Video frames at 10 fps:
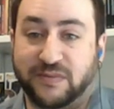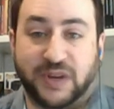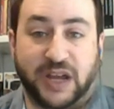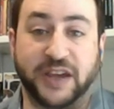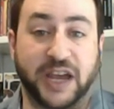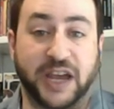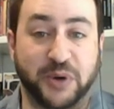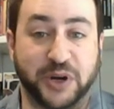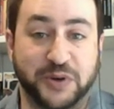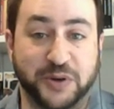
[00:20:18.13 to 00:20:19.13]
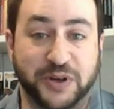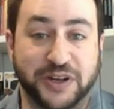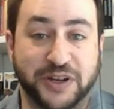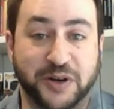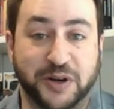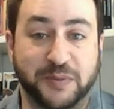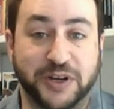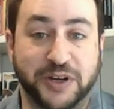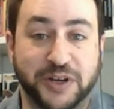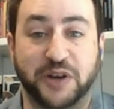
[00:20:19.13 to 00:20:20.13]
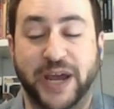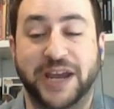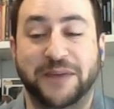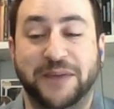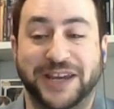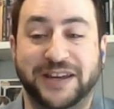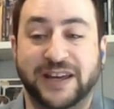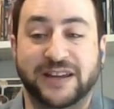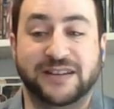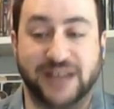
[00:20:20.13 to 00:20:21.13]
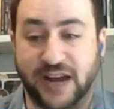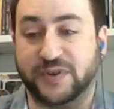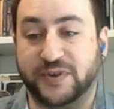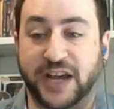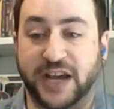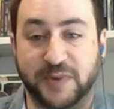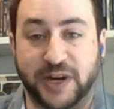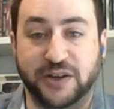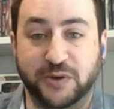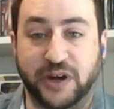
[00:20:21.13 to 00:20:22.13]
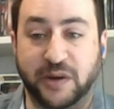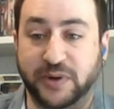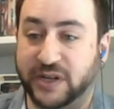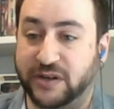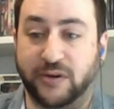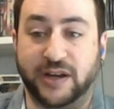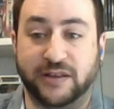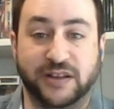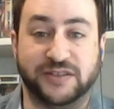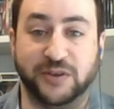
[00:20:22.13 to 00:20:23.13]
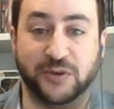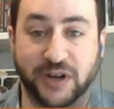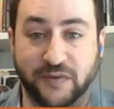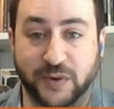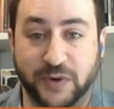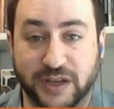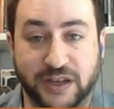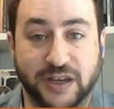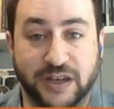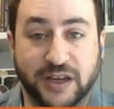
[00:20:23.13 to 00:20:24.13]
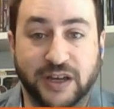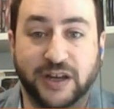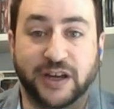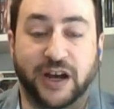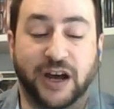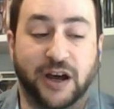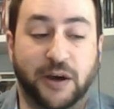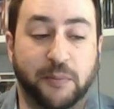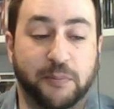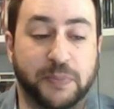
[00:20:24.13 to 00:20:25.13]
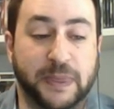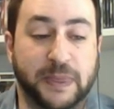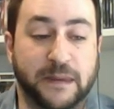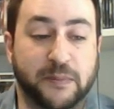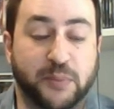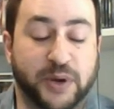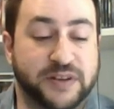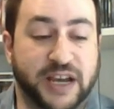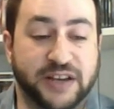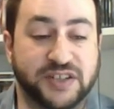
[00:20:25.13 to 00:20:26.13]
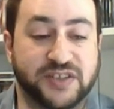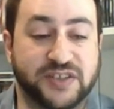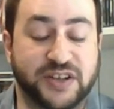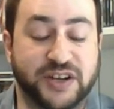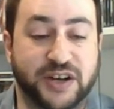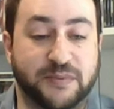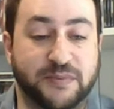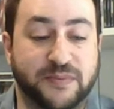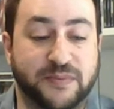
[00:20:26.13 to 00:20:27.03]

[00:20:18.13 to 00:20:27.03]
I think anybody would do it. You know what I mean? You're going to pay me to advertise my new company. Great. Let's do it every week. But I just, I